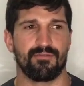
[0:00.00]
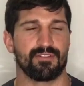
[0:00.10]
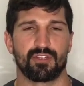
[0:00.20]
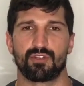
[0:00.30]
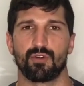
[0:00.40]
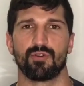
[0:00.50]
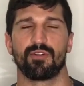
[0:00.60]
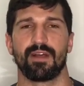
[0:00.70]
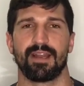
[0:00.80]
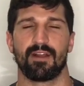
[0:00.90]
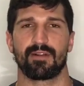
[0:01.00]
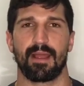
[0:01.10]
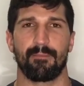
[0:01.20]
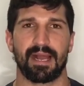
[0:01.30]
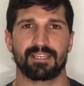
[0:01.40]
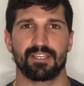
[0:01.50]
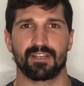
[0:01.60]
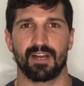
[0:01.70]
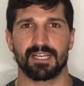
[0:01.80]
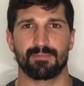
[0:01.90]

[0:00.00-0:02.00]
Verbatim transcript: for sure do that and I'll get back to you guys.